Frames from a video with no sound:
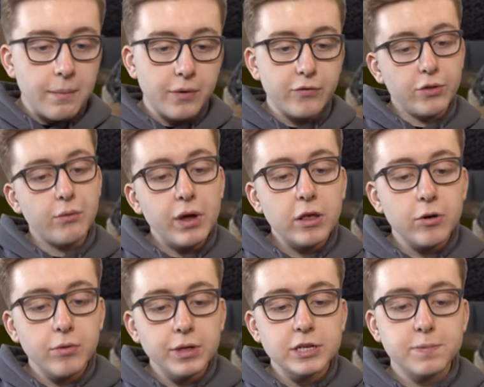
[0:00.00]
But for the regular
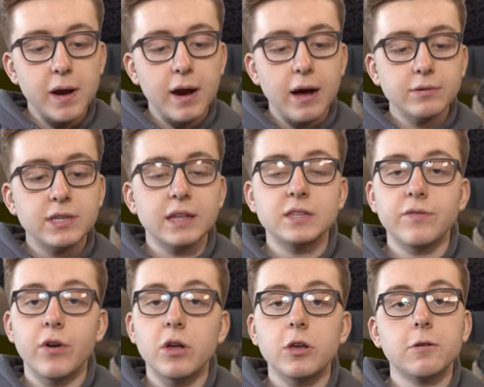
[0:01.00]
release pair, I would say it's a
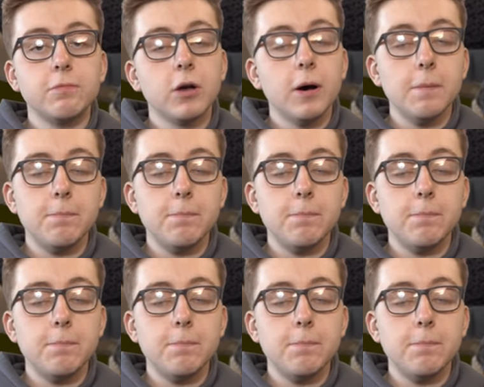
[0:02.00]
very good uh,